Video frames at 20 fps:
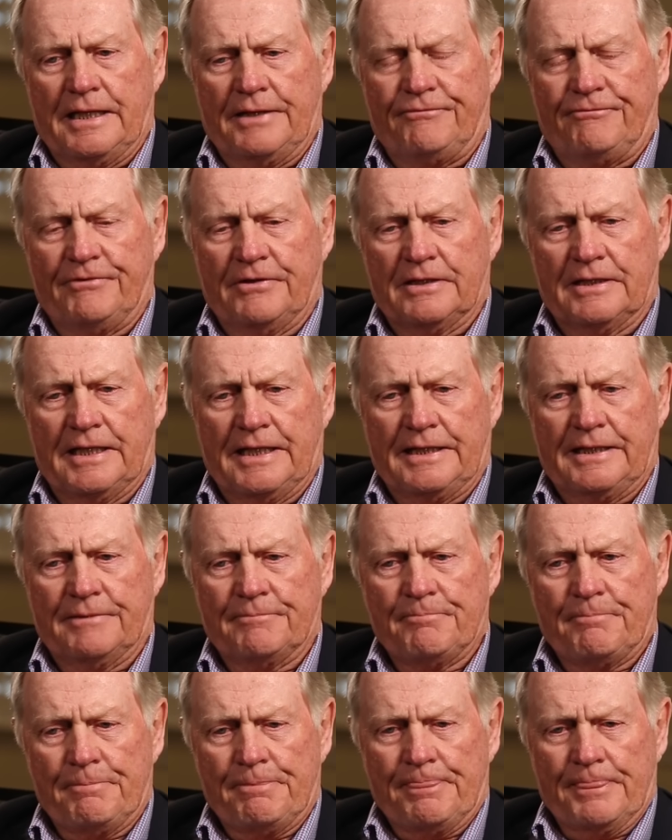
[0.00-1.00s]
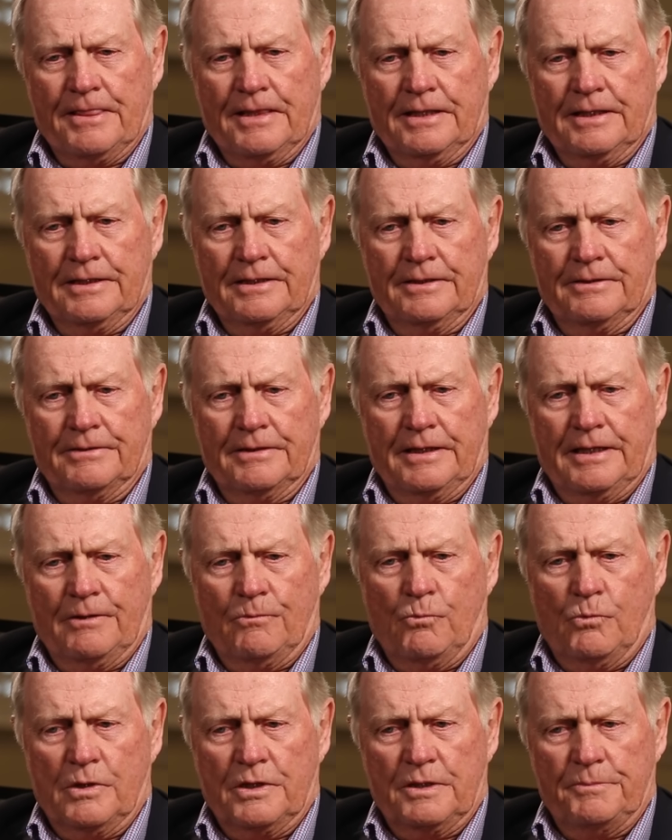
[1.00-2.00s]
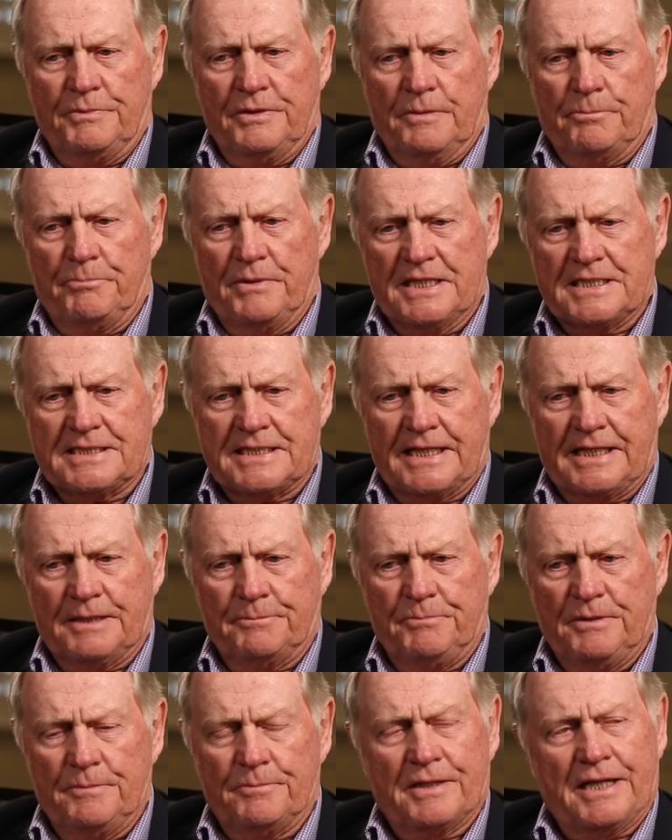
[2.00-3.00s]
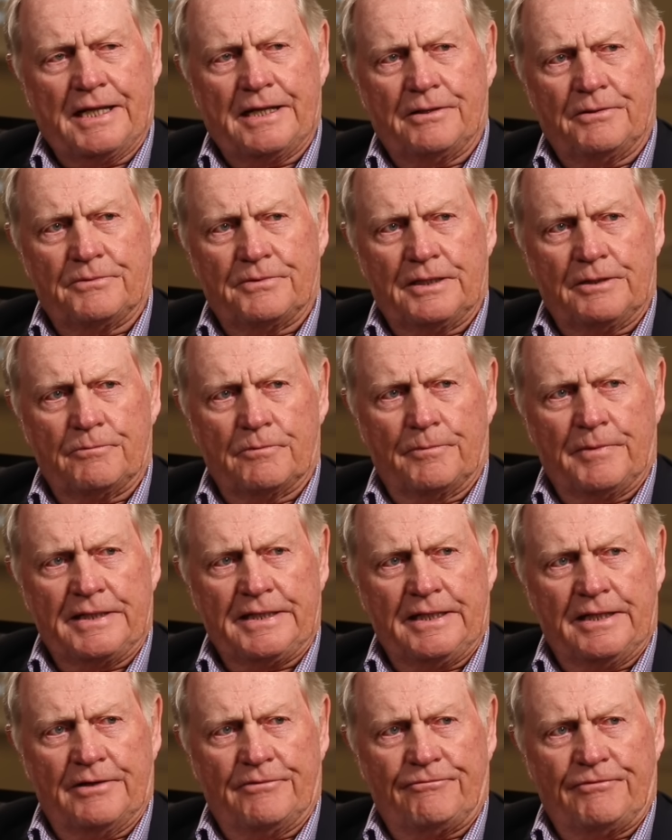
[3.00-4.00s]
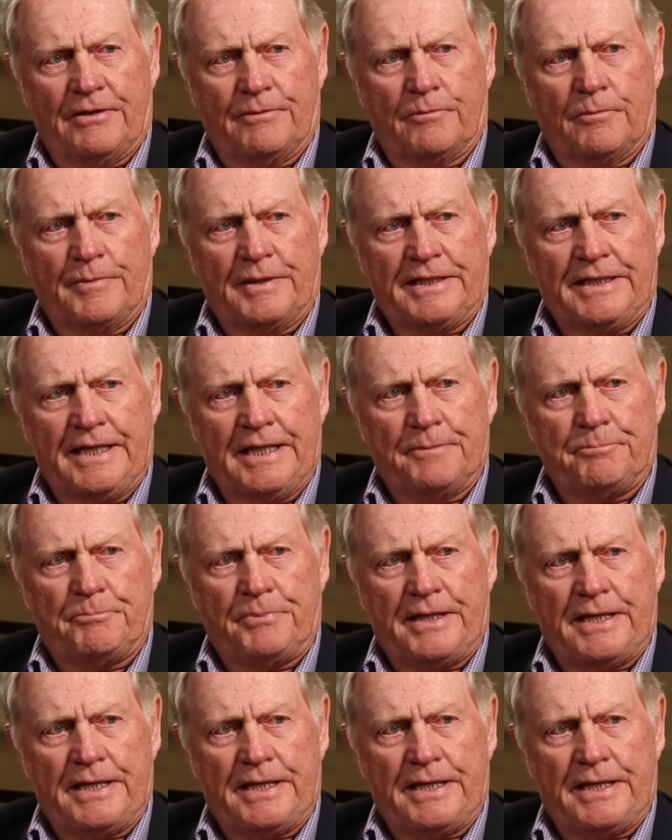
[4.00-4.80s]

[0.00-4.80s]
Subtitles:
I felt like, you know, I wanted to be the best I could be, but I don't think when my dad